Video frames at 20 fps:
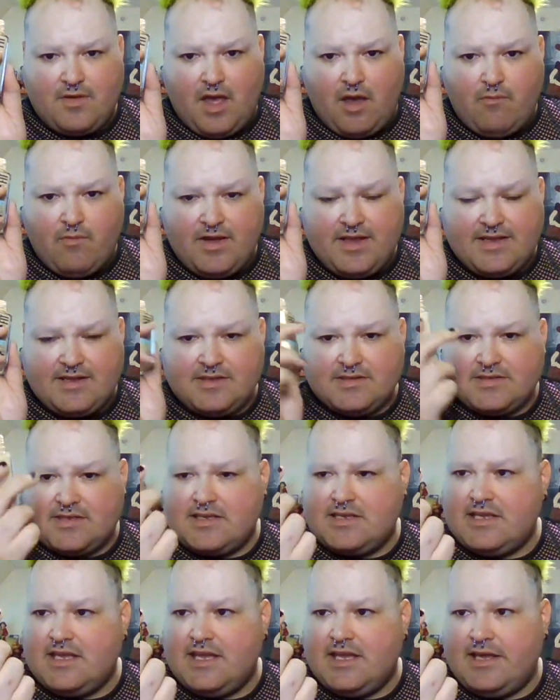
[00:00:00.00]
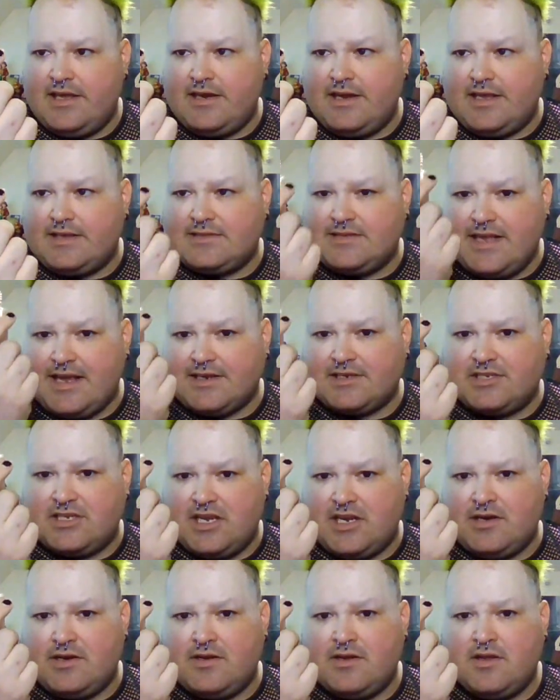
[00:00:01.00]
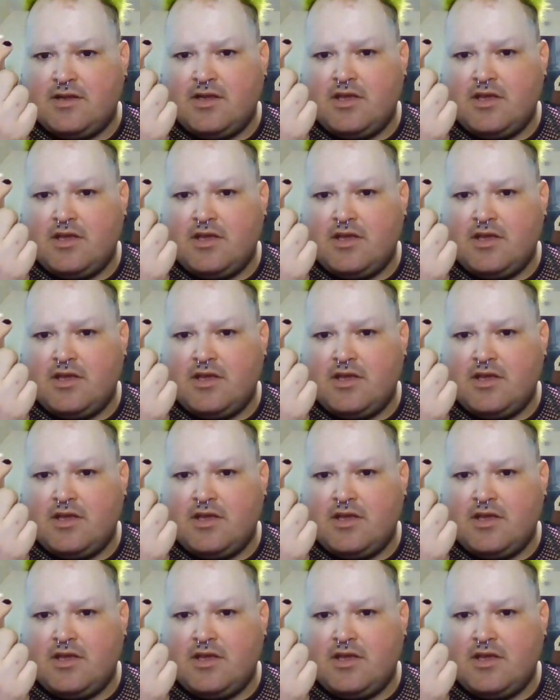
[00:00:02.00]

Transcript: was in a section.